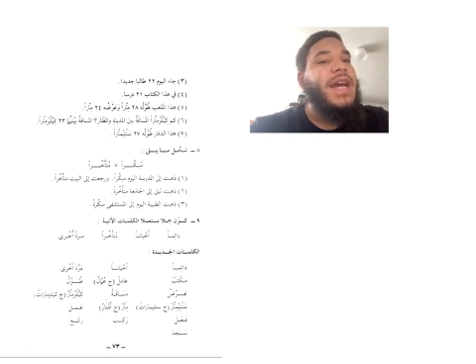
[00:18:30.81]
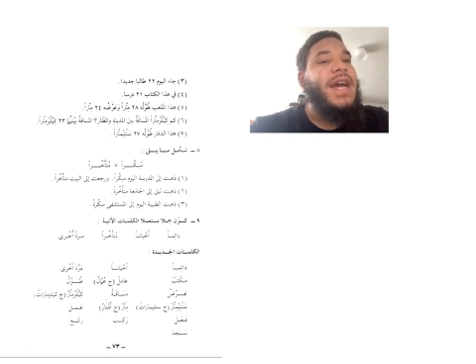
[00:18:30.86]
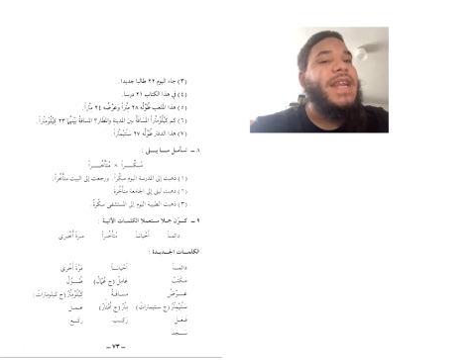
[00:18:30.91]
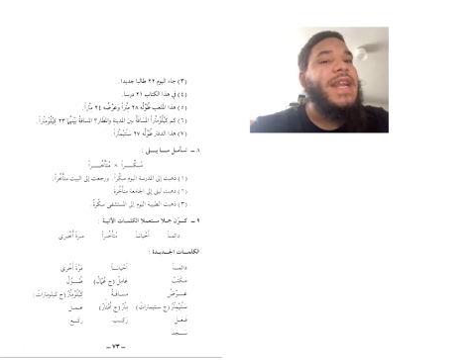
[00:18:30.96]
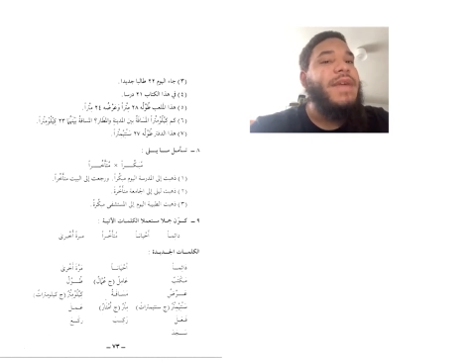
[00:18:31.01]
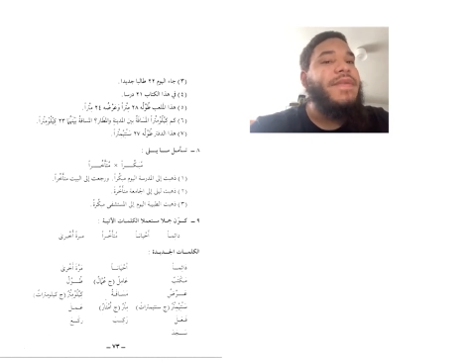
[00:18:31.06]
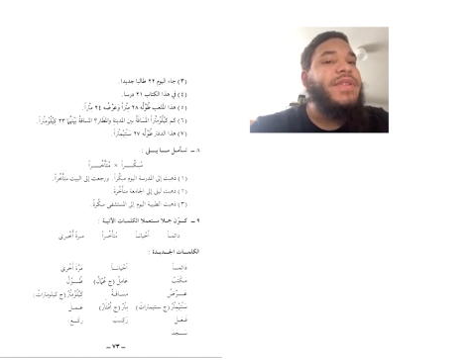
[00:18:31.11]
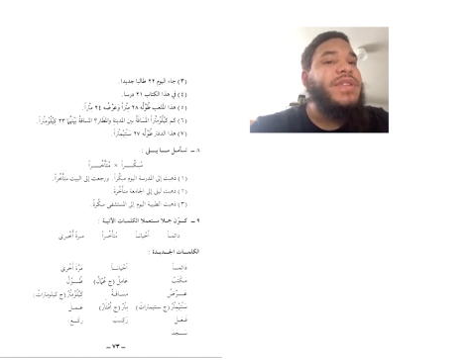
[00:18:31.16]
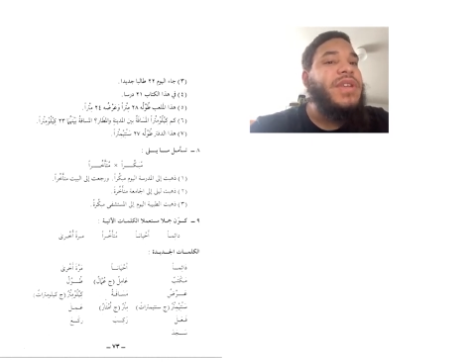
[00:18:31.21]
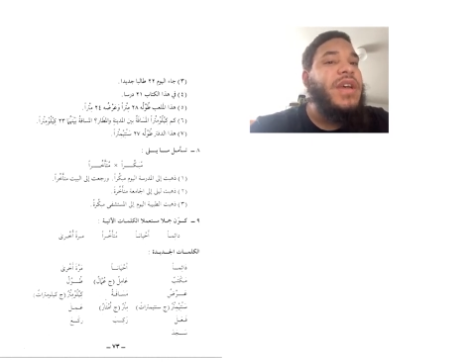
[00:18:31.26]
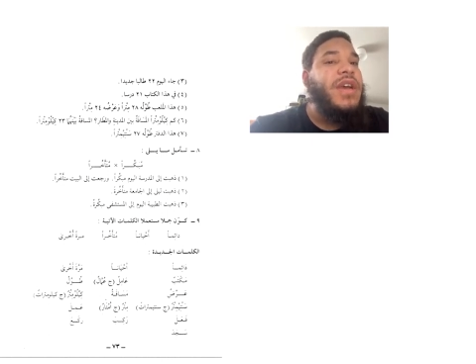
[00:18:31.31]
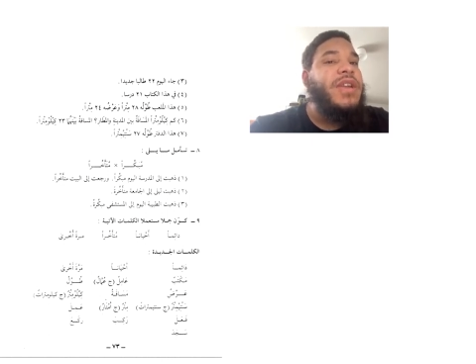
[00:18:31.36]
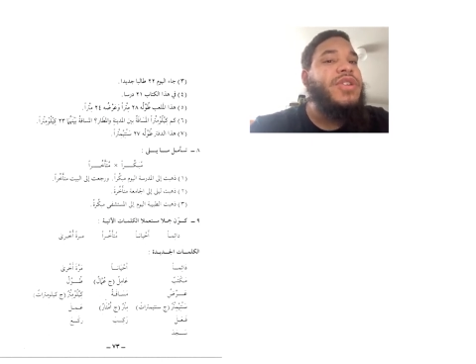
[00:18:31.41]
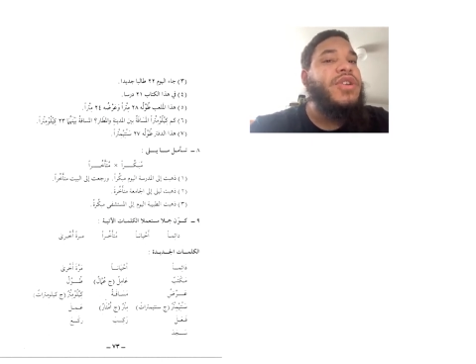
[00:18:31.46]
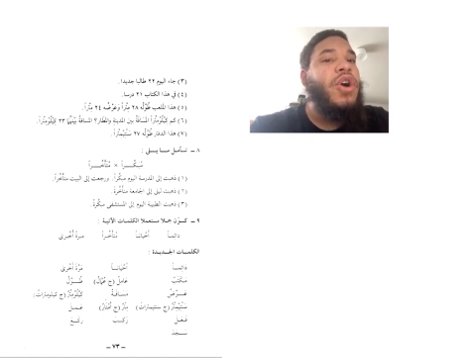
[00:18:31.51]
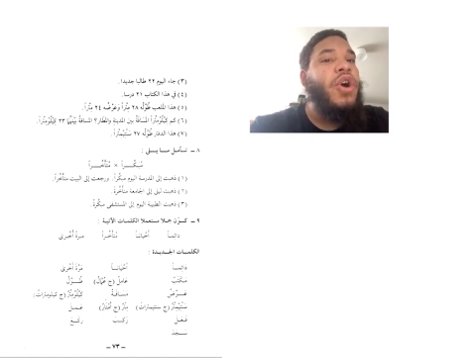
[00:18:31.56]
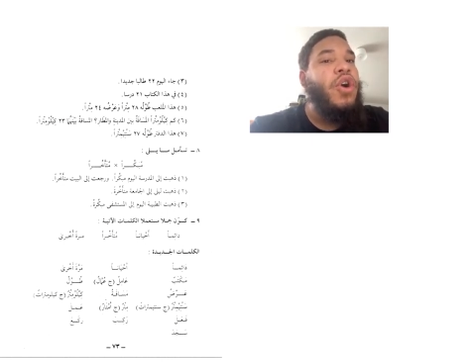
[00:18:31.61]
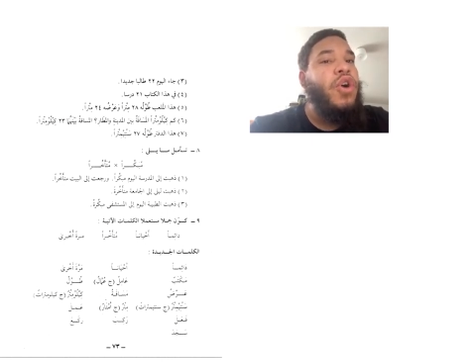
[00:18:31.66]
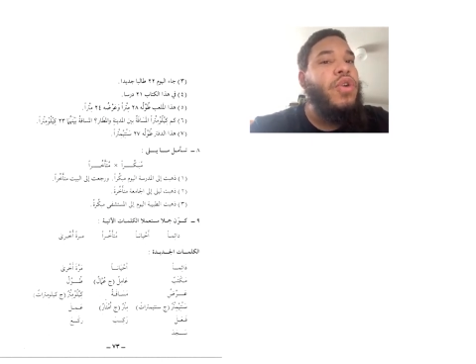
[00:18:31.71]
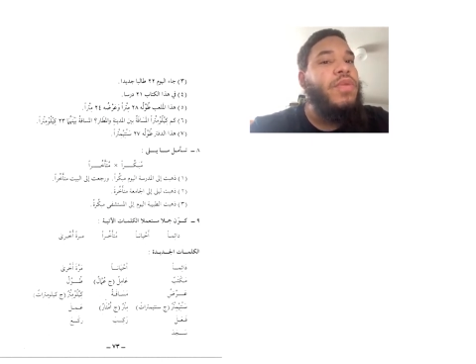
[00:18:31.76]
and I returned
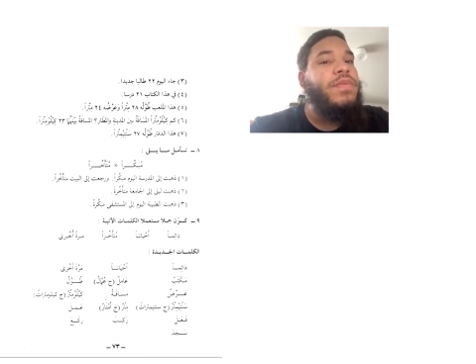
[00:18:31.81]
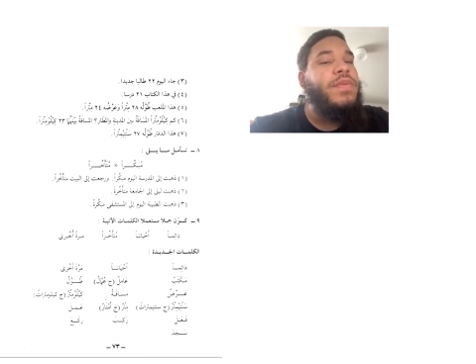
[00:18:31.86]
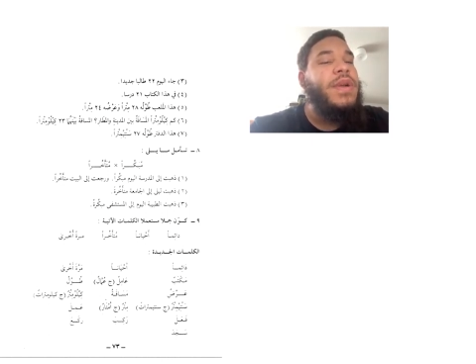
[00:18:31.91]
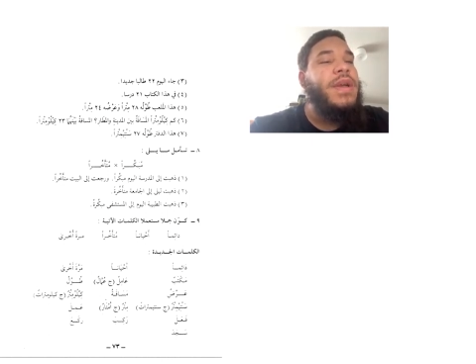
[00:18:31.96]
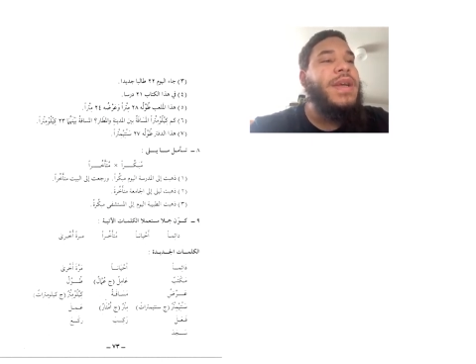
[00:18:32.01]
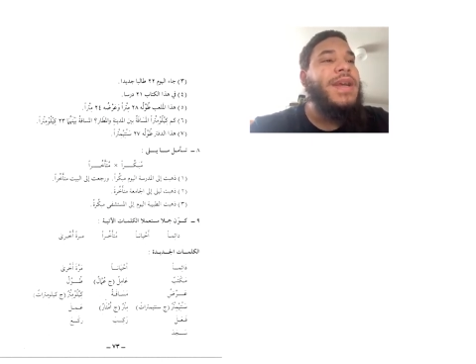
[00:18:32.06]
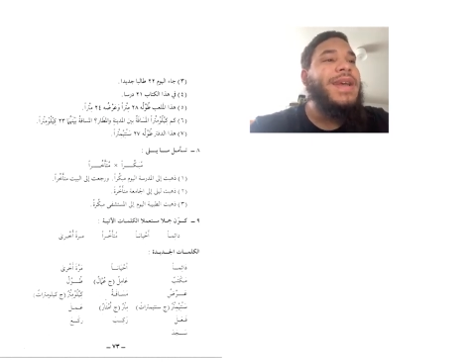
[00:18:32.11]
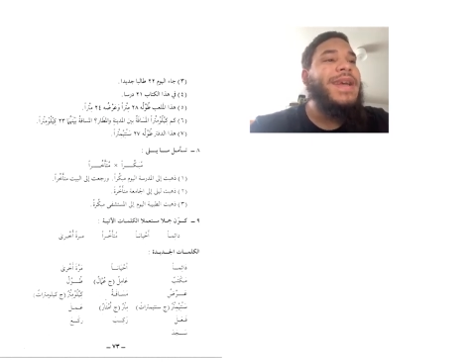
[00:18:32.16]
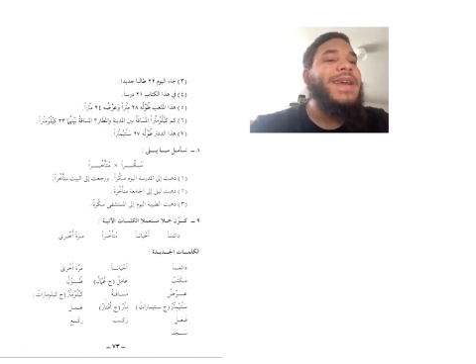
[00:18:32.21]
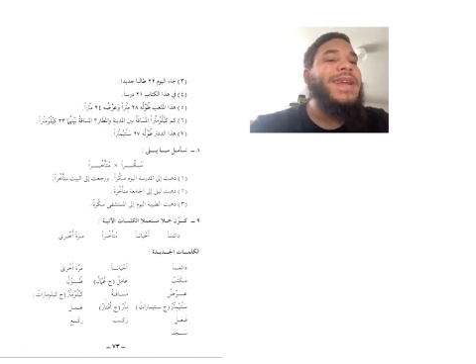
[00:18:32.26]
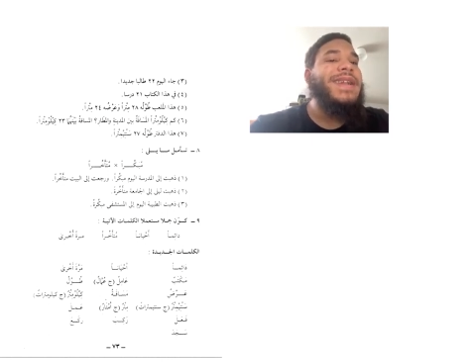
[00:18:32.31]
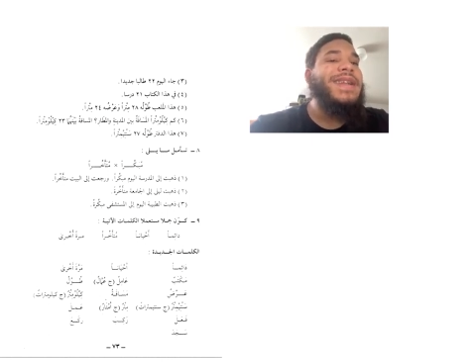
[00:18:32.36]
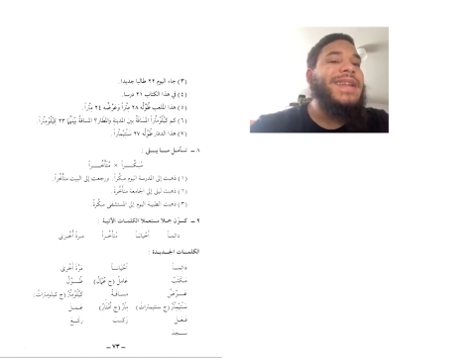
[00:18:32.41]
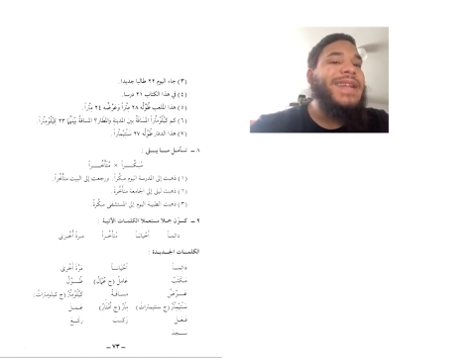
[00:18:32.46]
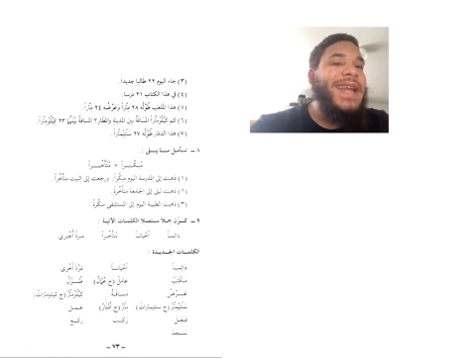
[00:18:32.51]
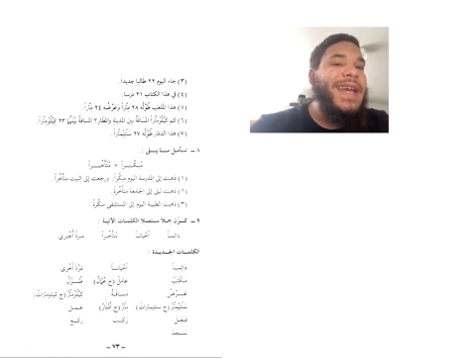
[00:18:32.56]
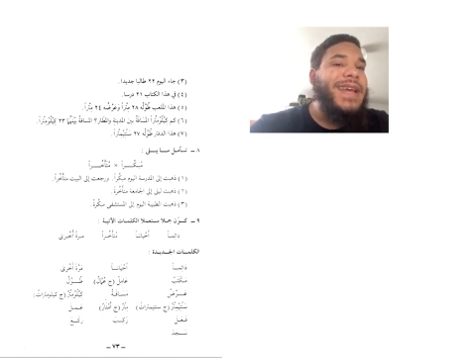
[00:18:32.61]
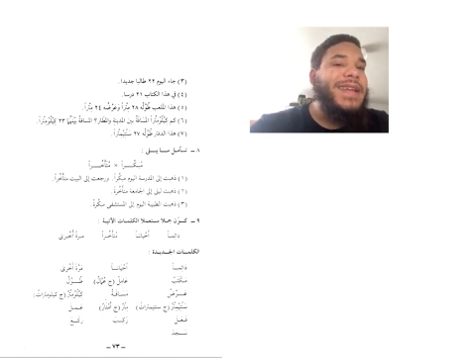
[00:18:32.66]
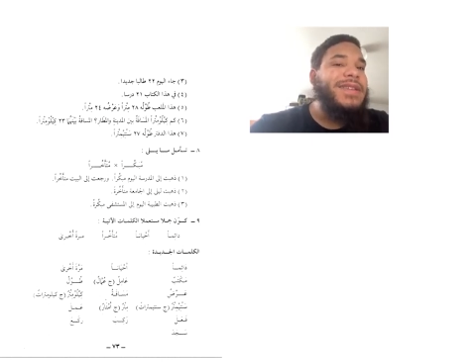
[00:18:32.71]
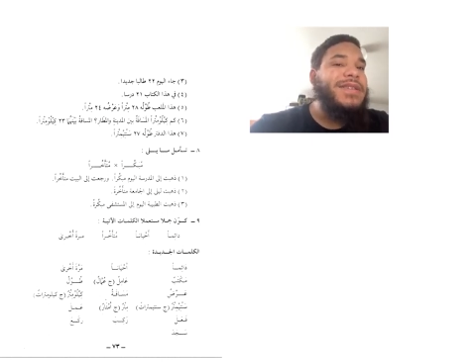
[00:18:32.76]
home
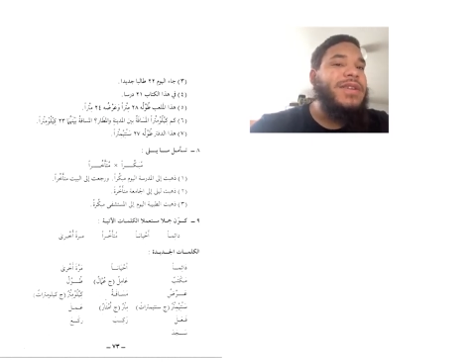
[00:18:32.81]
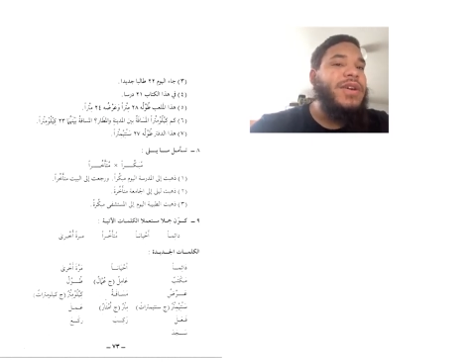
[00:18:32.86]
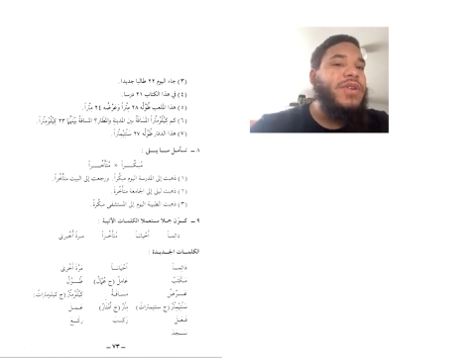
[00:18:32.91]
late.